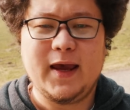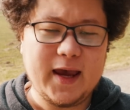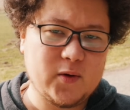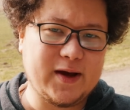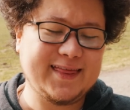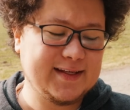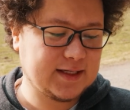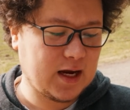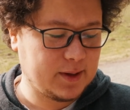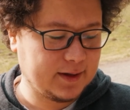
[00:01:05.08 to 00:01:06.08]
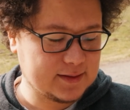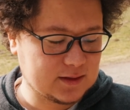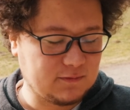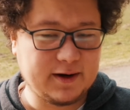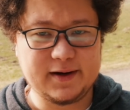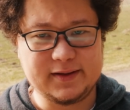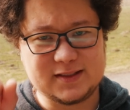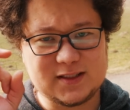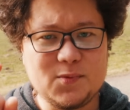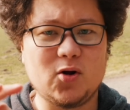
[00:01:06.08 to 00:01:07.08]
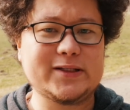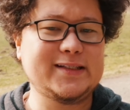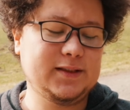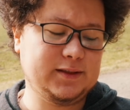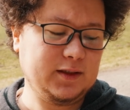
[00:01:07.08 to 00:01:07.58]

Anyway, this camera has very small sensor.